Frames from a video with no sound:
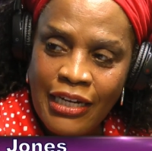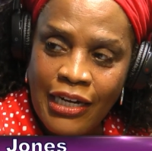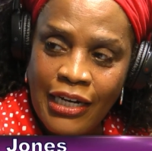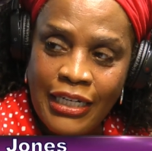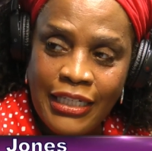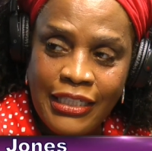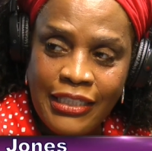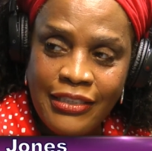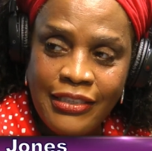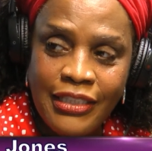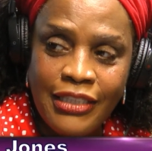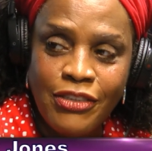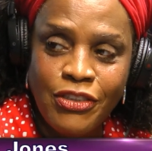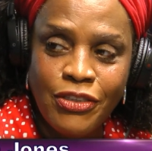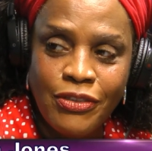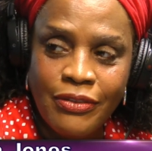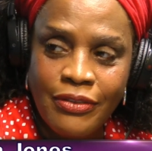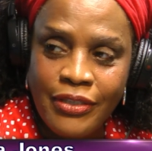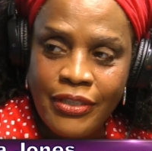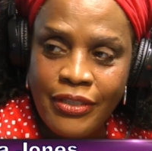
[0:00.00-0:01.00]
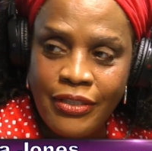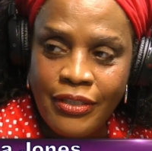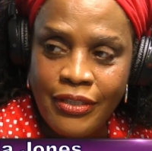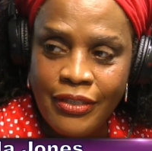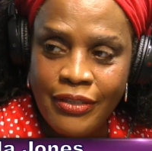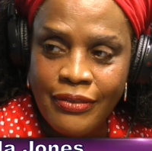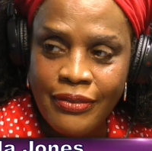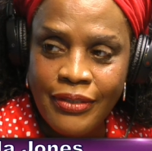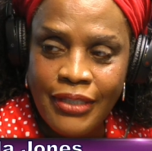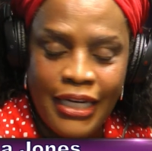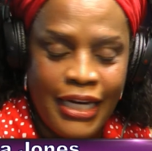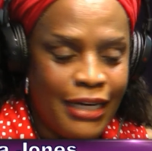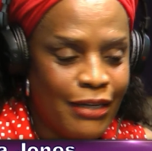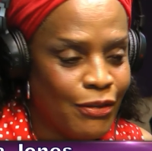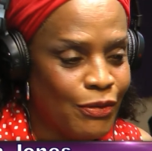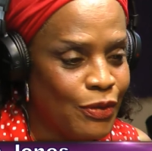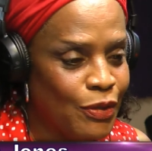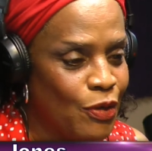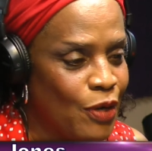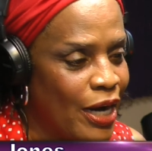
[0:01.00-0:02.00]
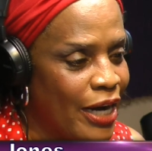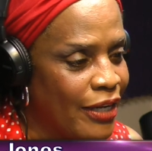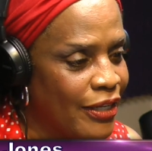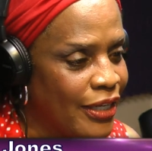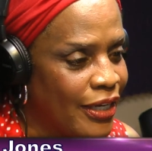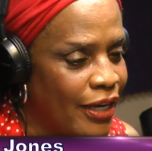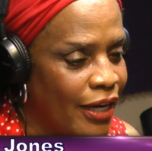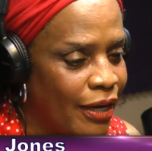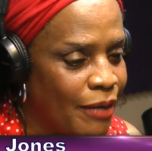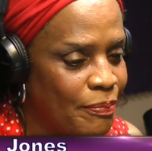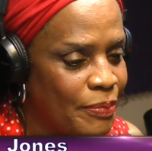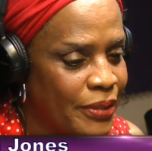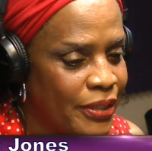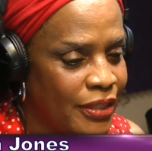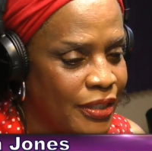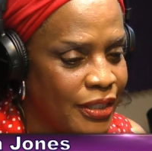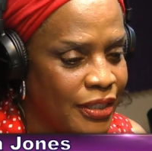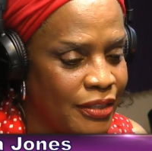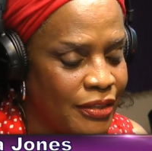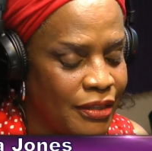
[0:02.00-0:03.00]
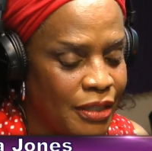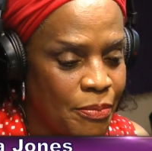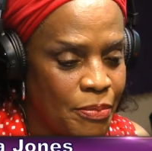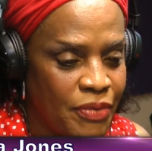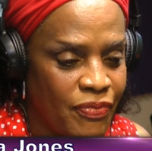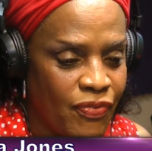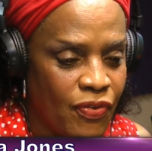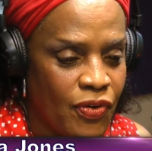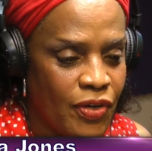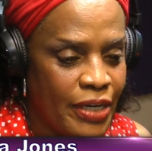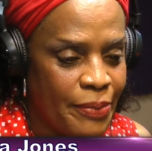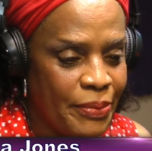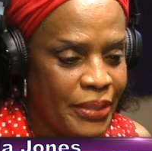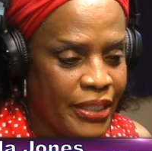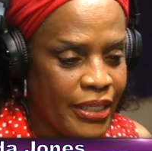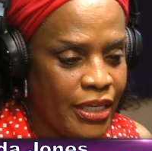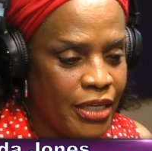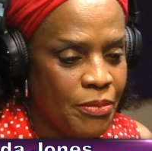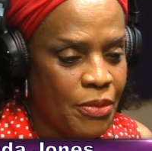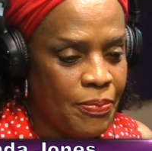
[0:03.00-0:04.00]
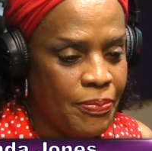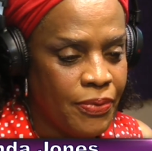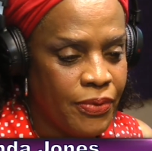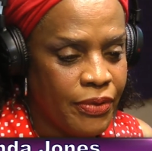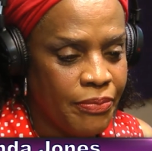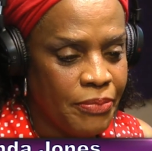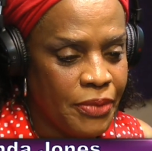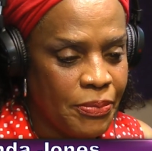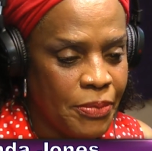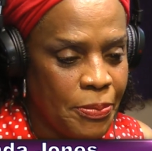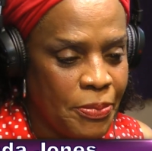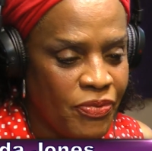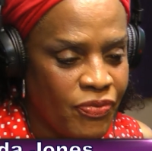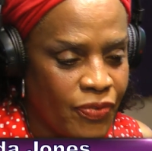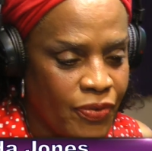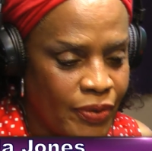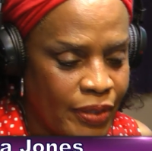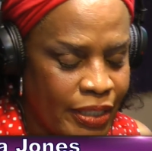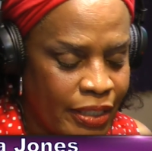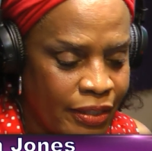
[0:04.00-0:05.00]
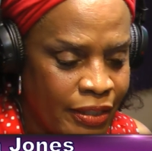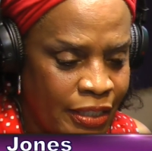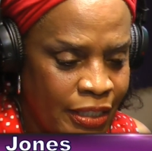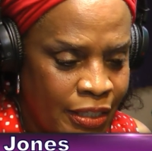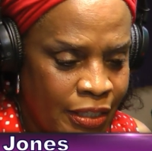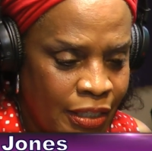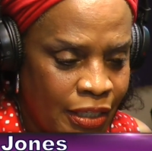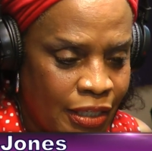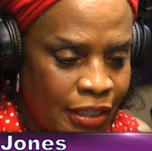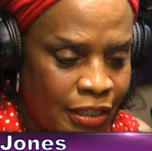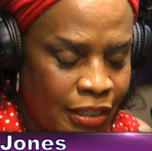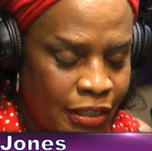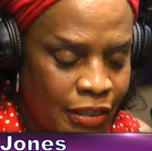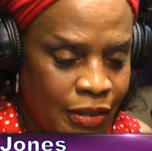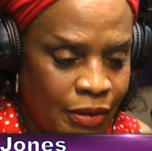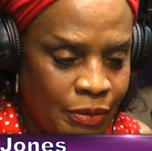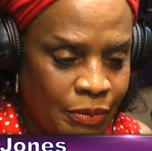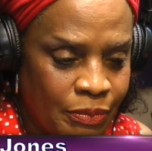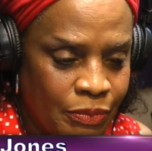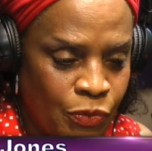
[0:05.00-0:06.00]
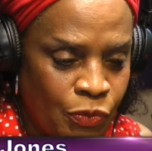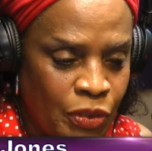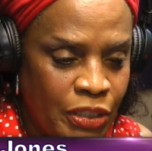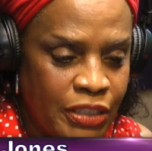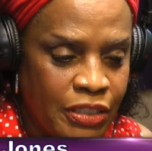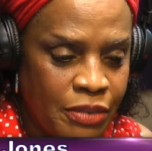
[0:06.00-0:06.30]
Unintentionally, though. I don't know how that happened, and before I became a board member, before I went to